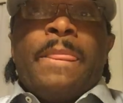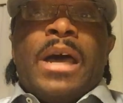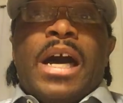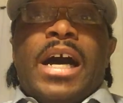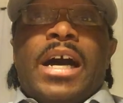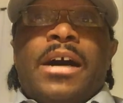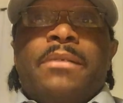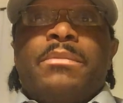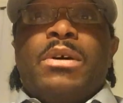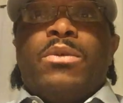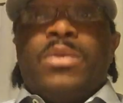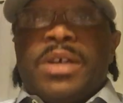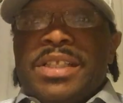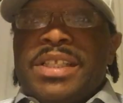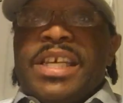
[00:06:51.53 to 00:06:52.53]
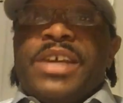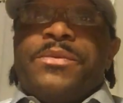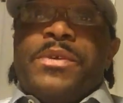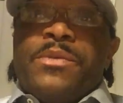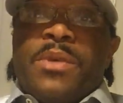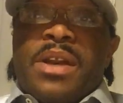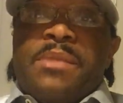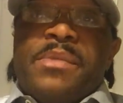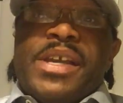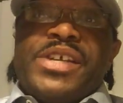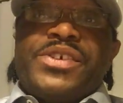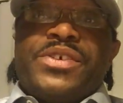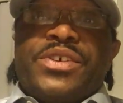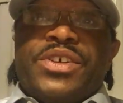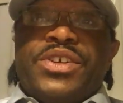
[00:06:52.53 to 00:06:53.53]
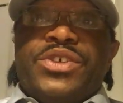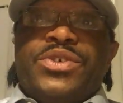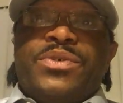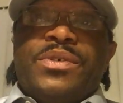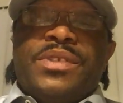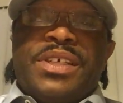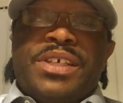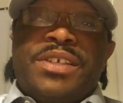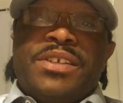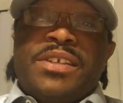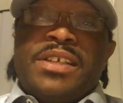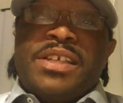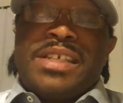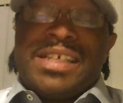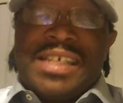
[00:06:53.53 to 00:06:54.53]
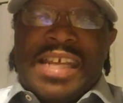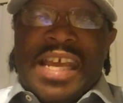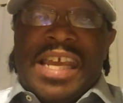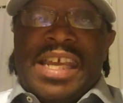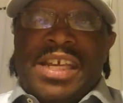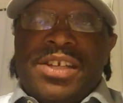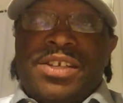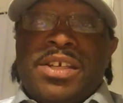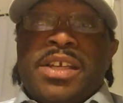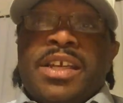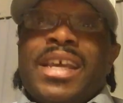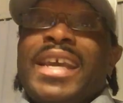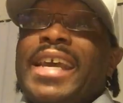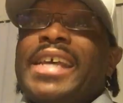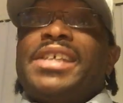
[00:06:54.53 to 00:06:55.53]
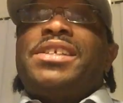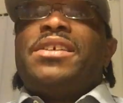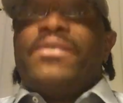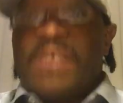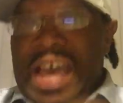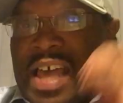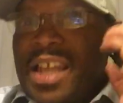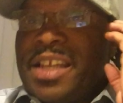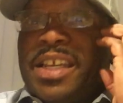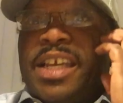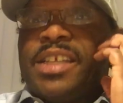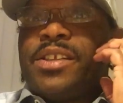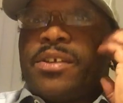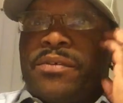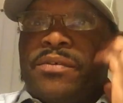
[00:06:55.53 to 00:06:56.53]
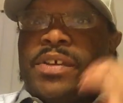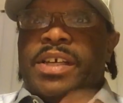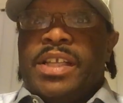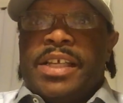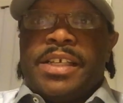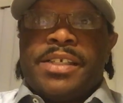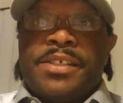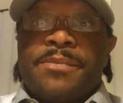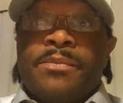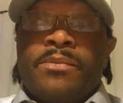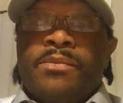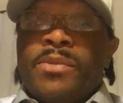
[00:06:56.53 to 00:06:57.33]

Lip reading: But one thing we want to make sure to do in this stage is to validate their feelings.